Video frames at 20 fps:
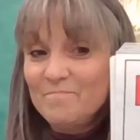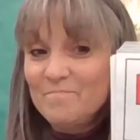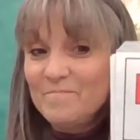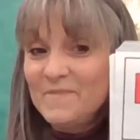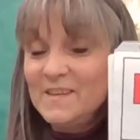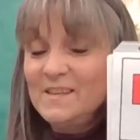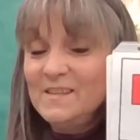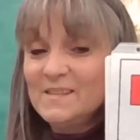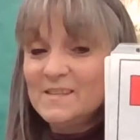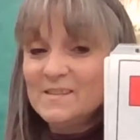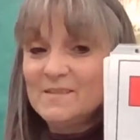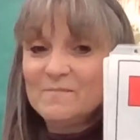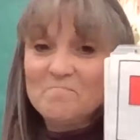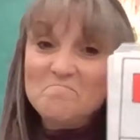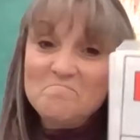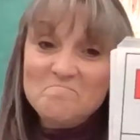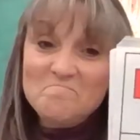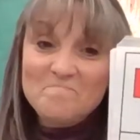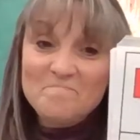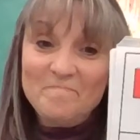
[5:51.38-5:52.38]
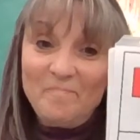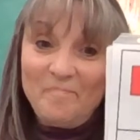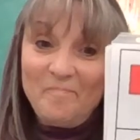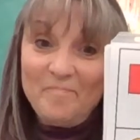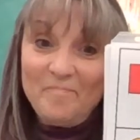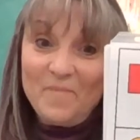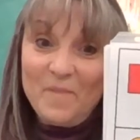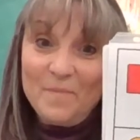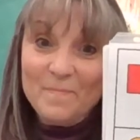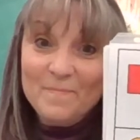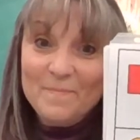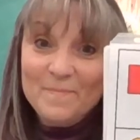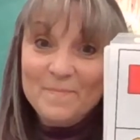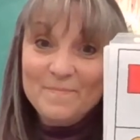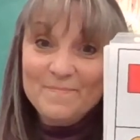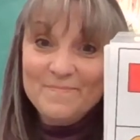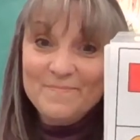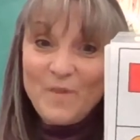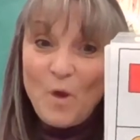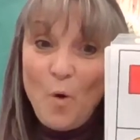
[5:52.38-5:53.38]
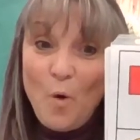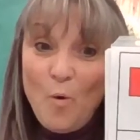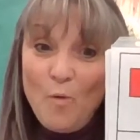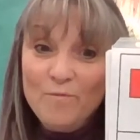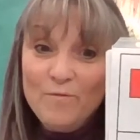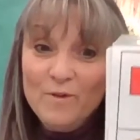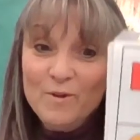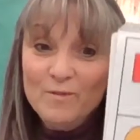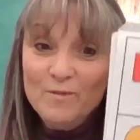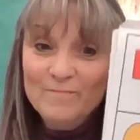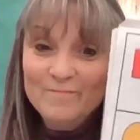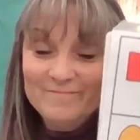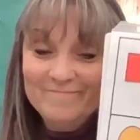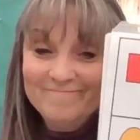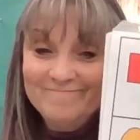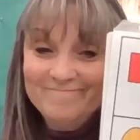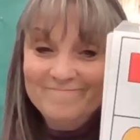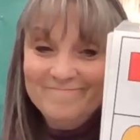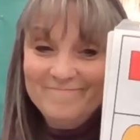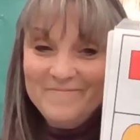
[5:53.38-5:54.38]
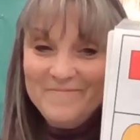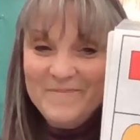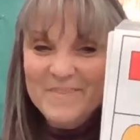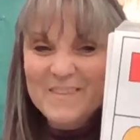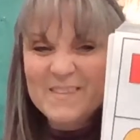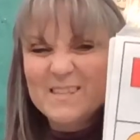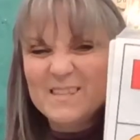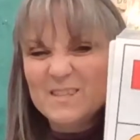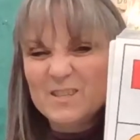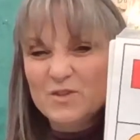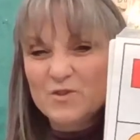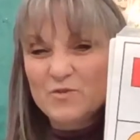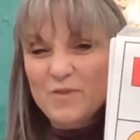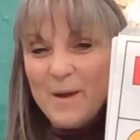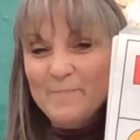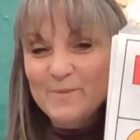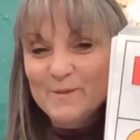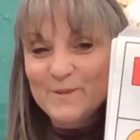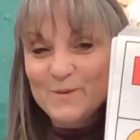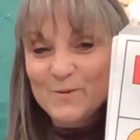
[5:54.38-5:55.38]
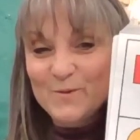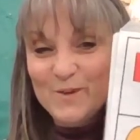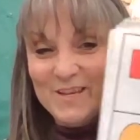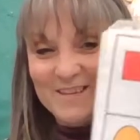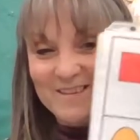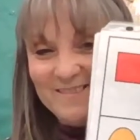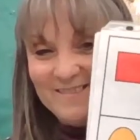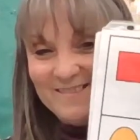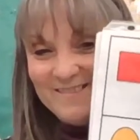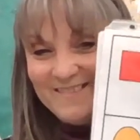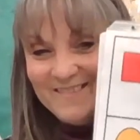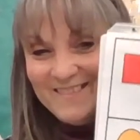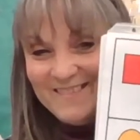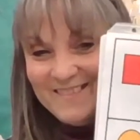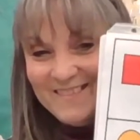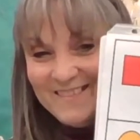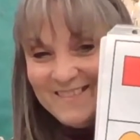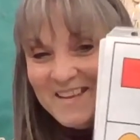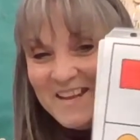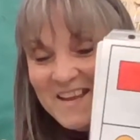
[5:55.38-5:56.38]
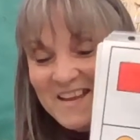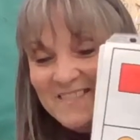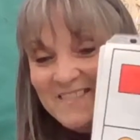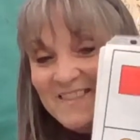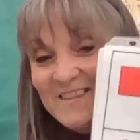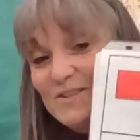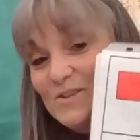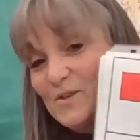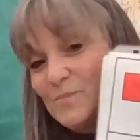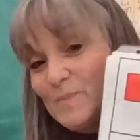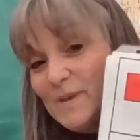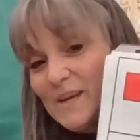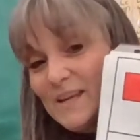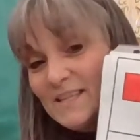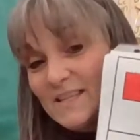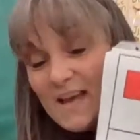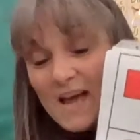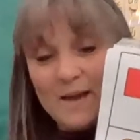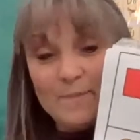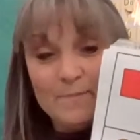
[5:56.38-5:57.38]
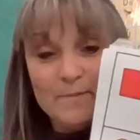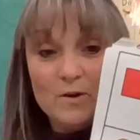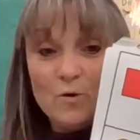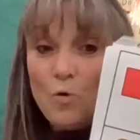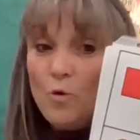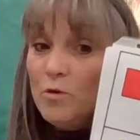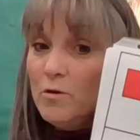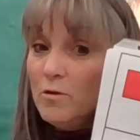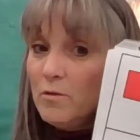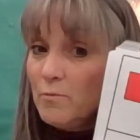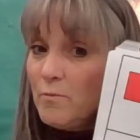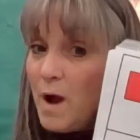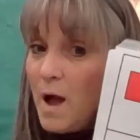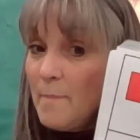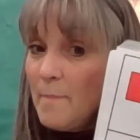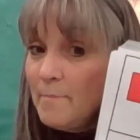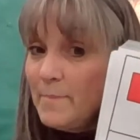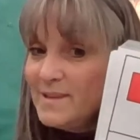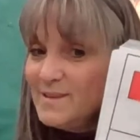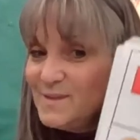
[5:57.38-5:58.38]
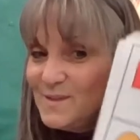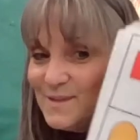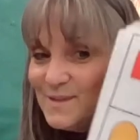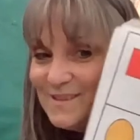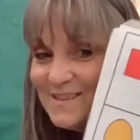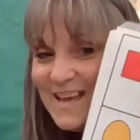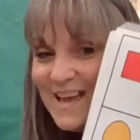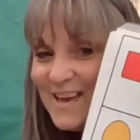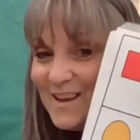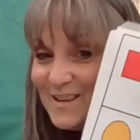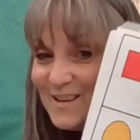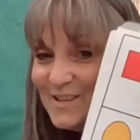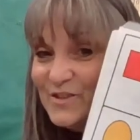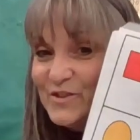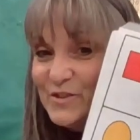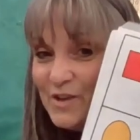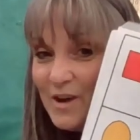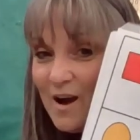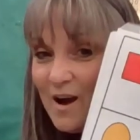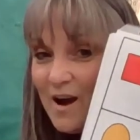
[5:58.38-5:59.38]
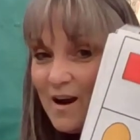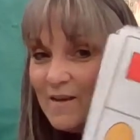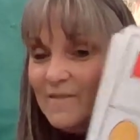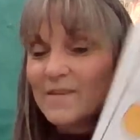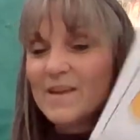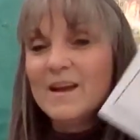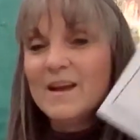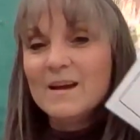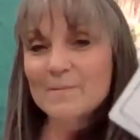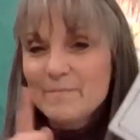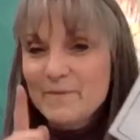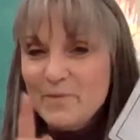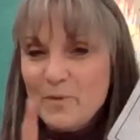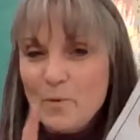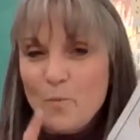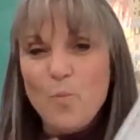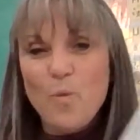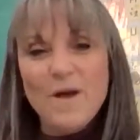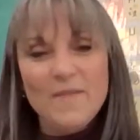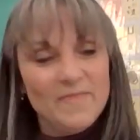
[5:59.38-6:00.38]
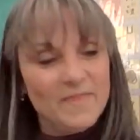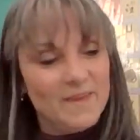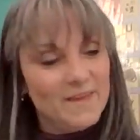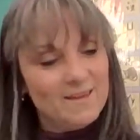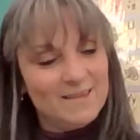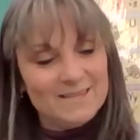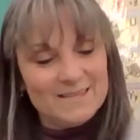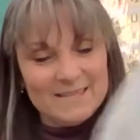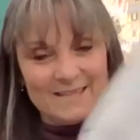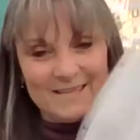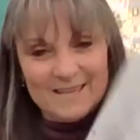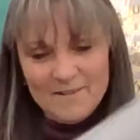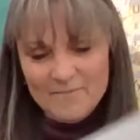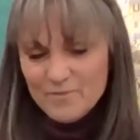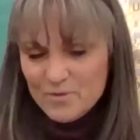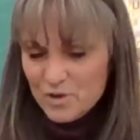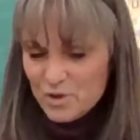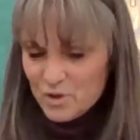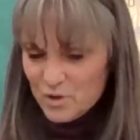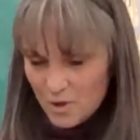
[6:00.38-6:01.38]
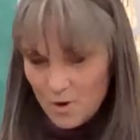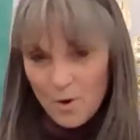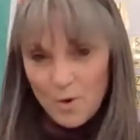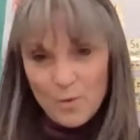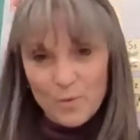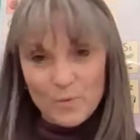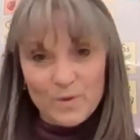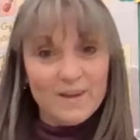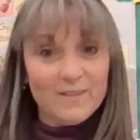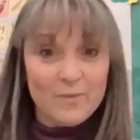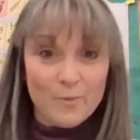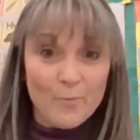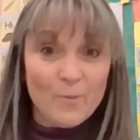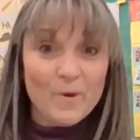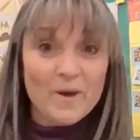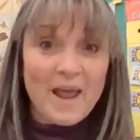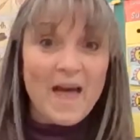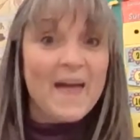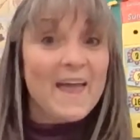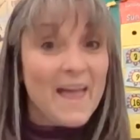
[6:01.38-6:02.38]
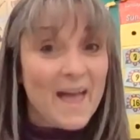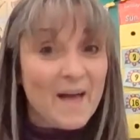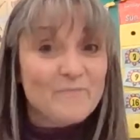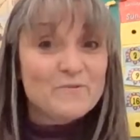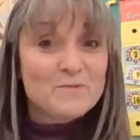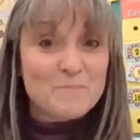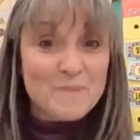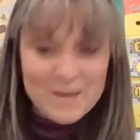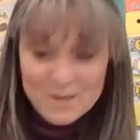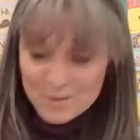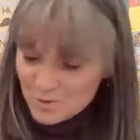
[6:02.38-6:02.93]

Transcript: These, oval, this is a trapezoid. This could be a diamond or a rhombus and a star. The one that is never shown, and the one I have to make